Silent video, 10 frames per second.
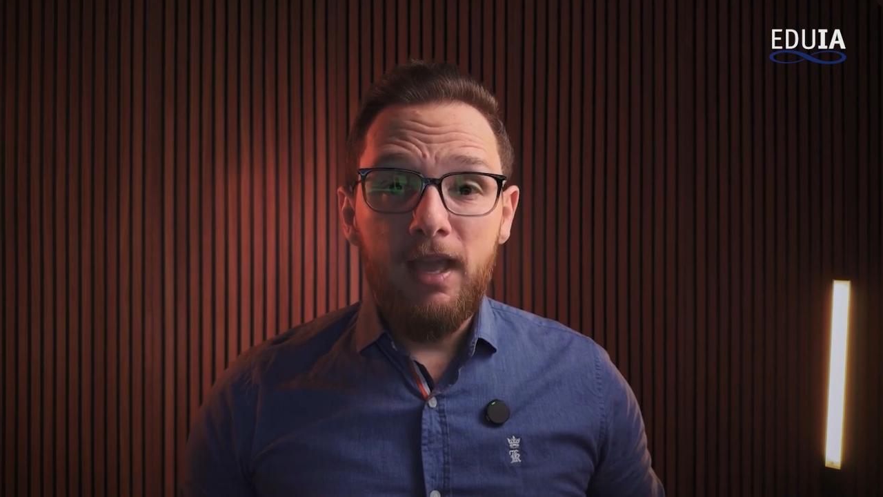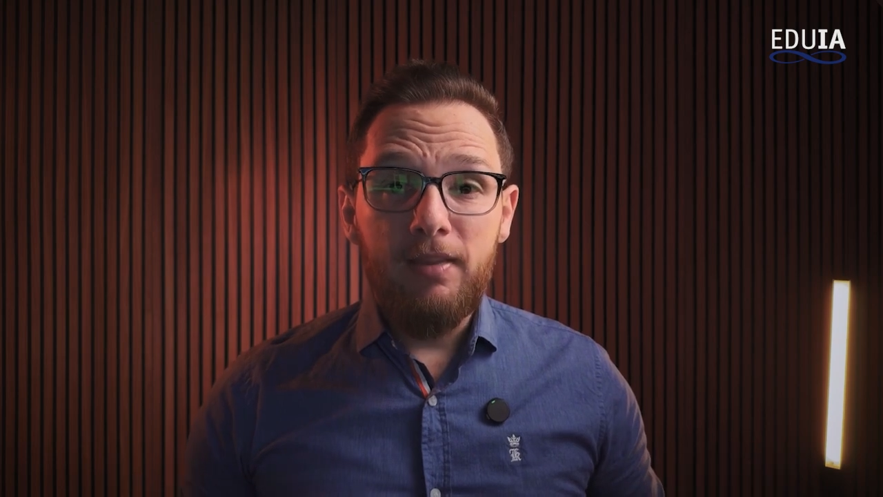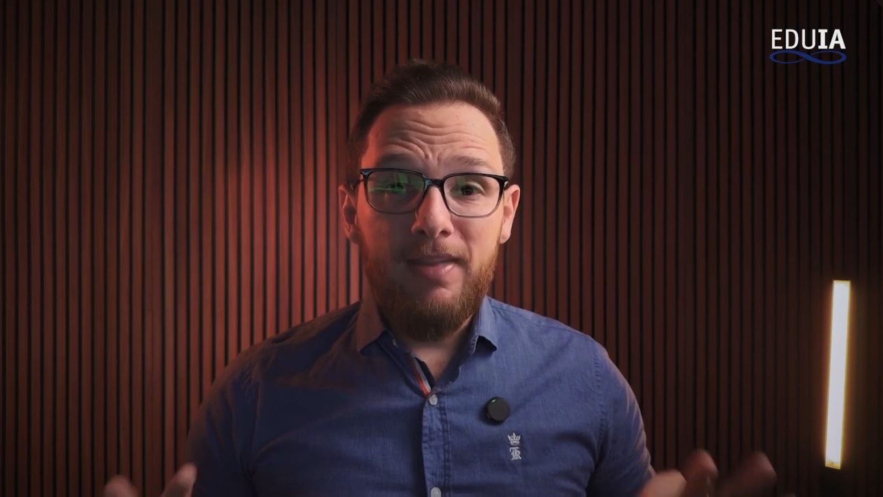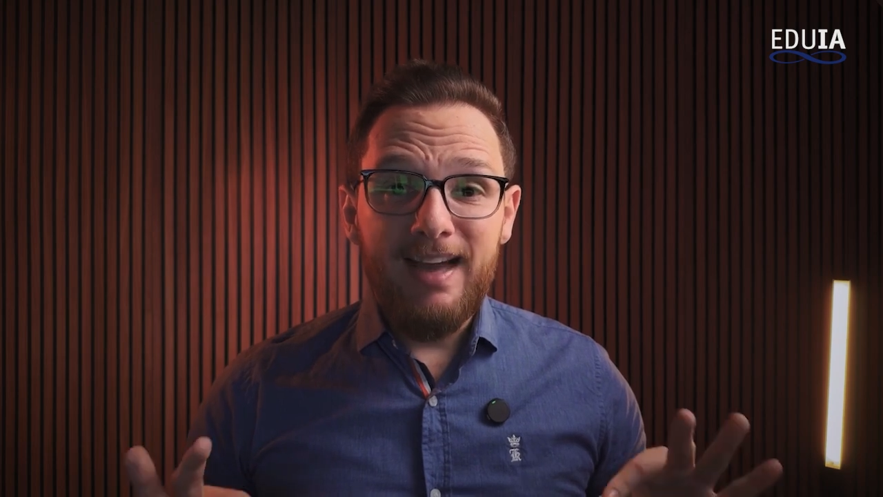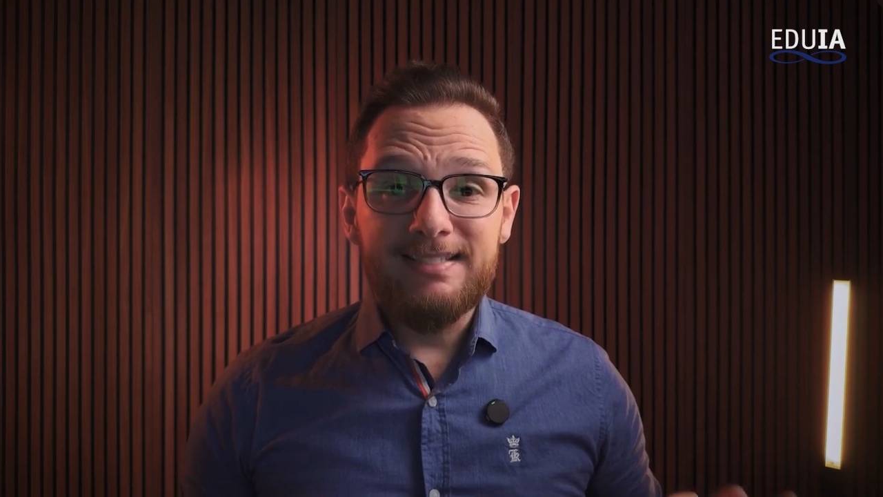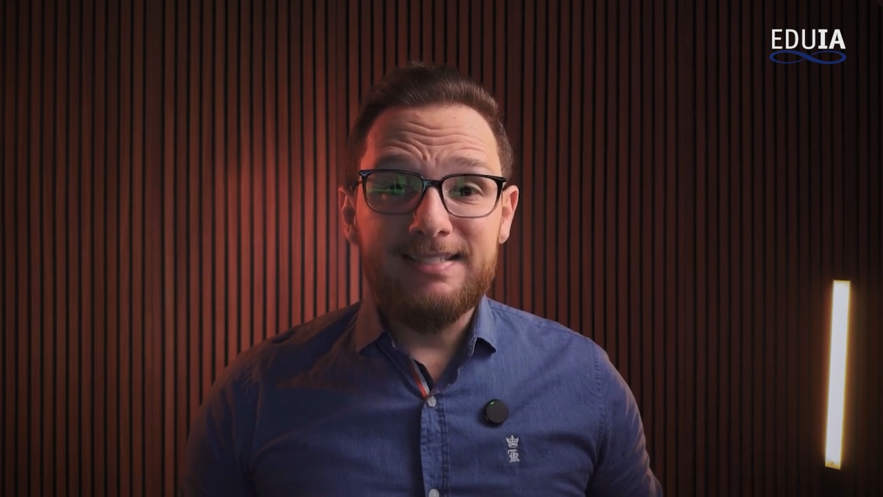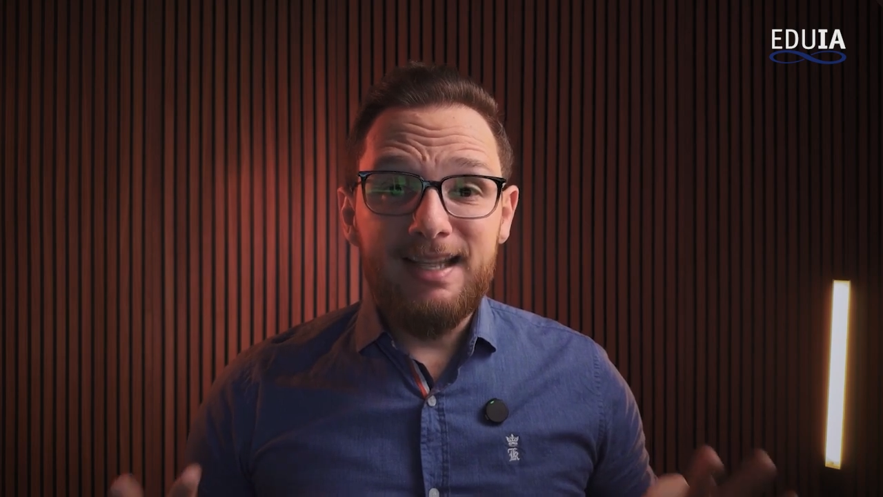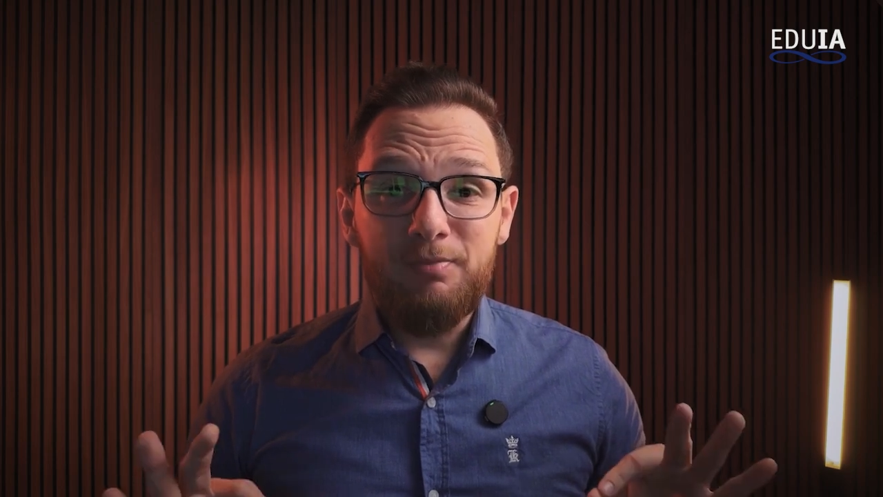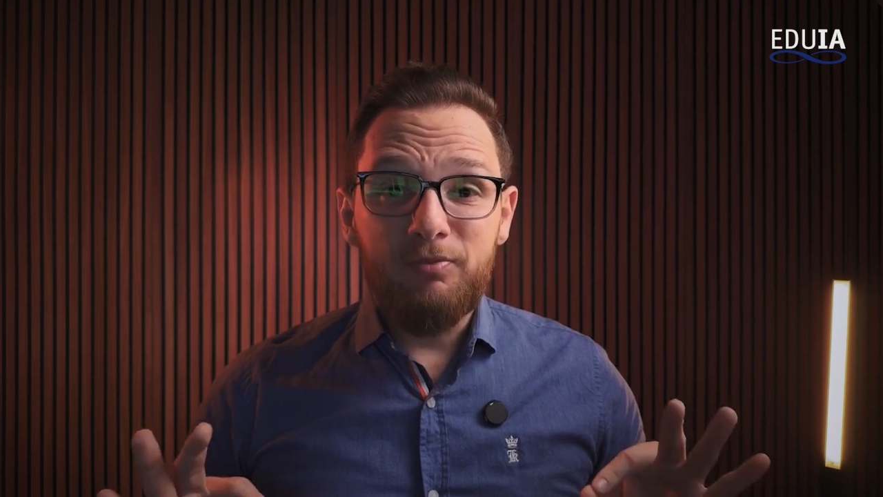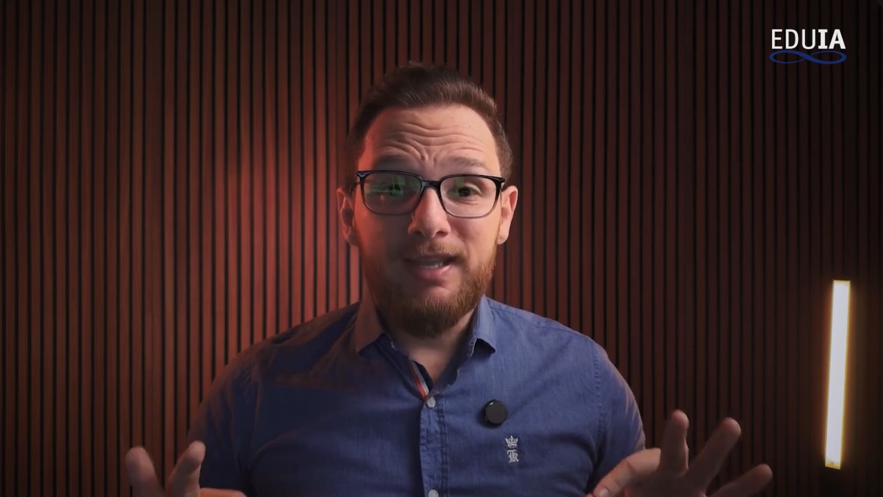And that
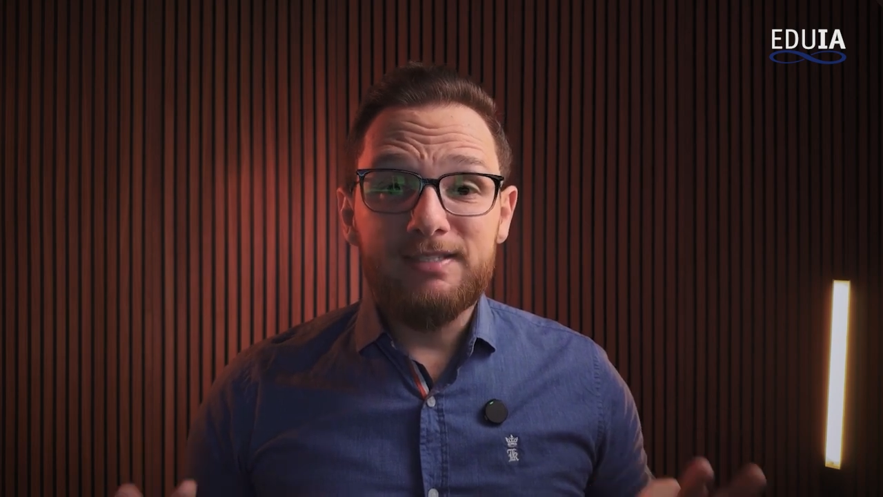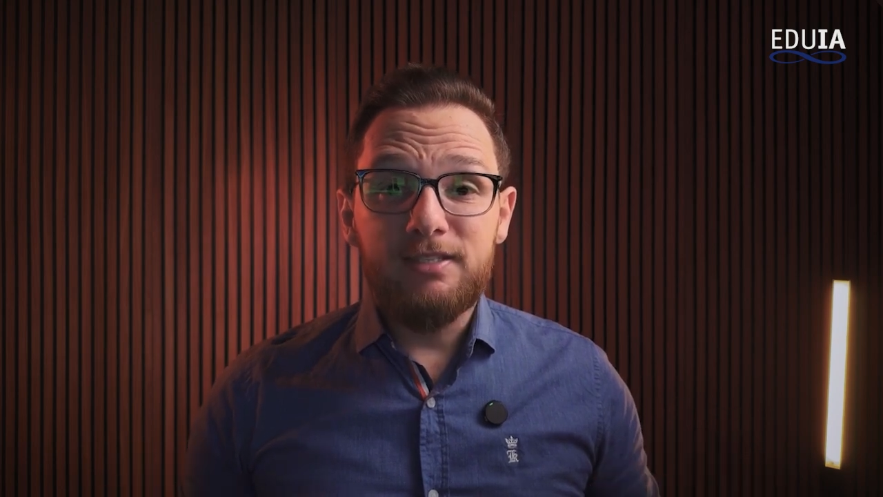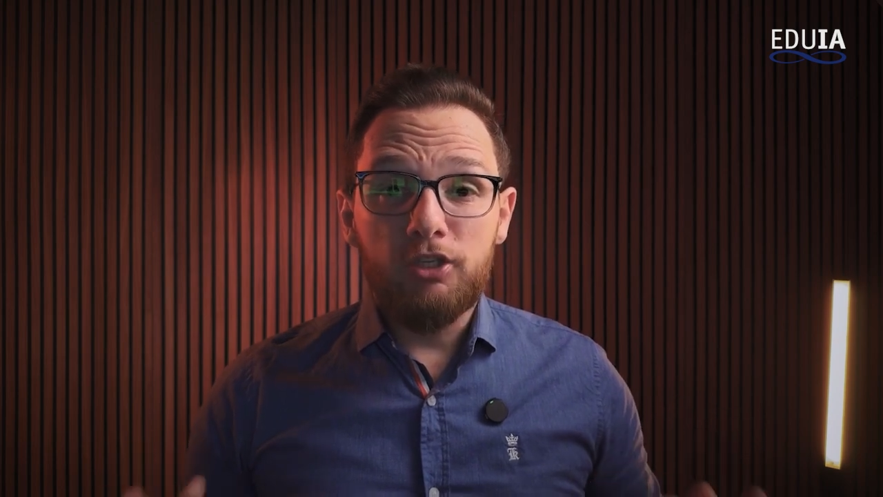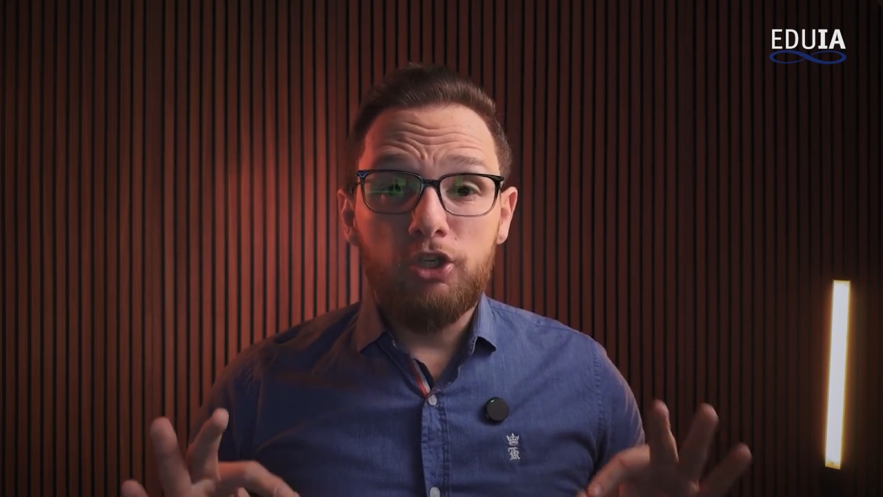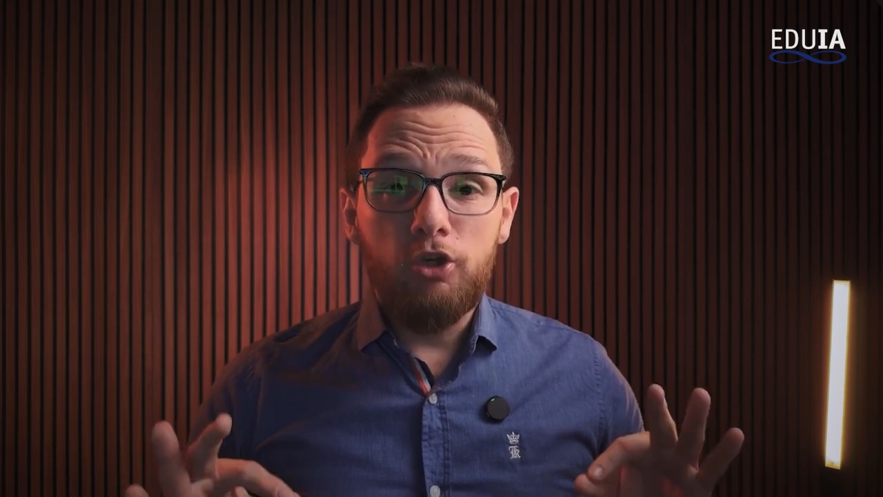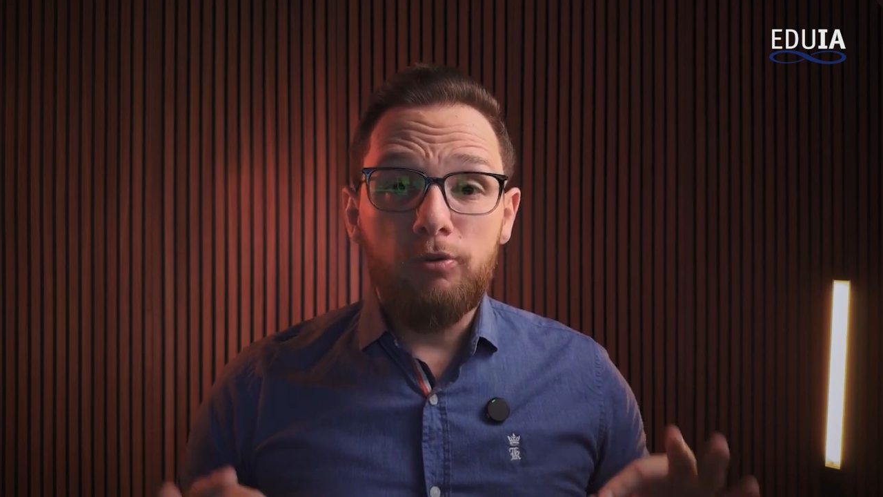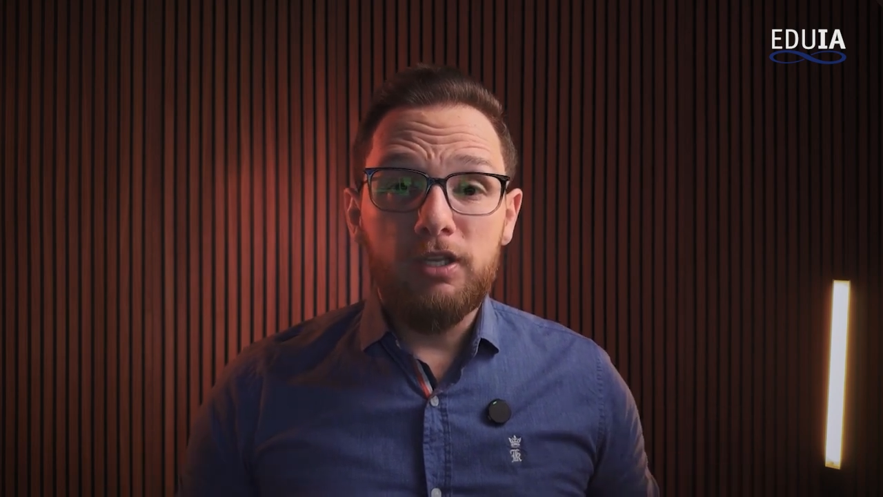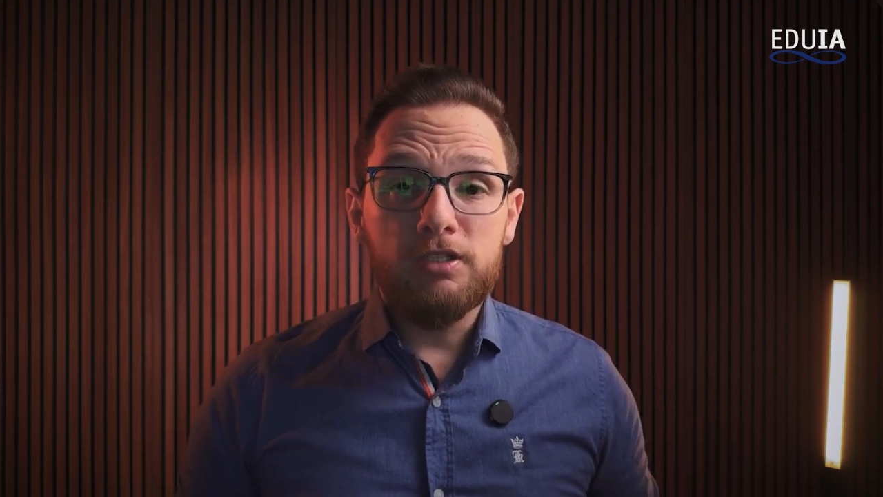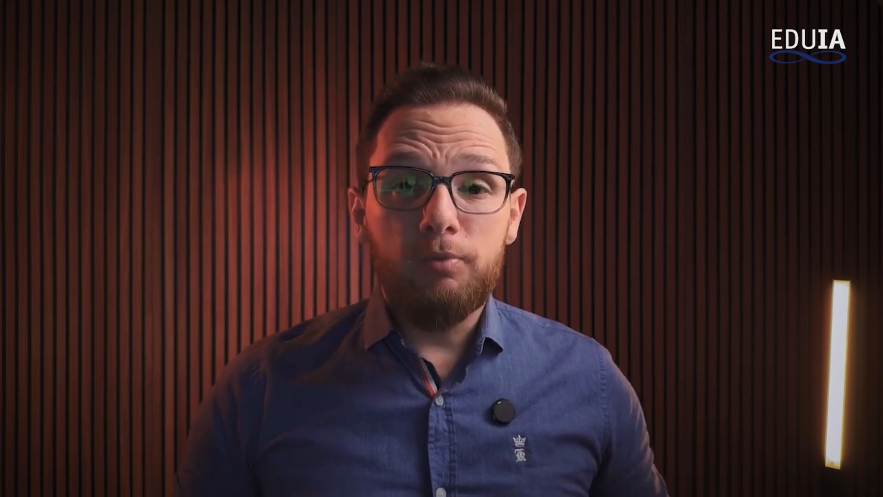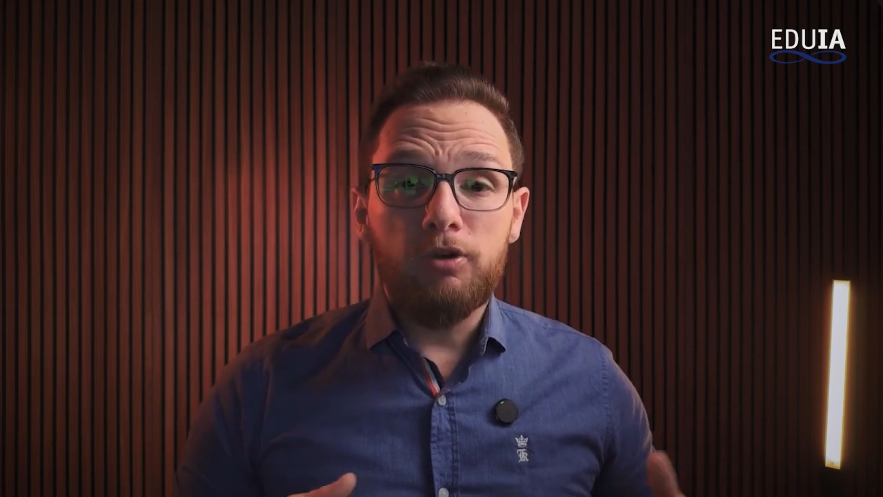separates the curious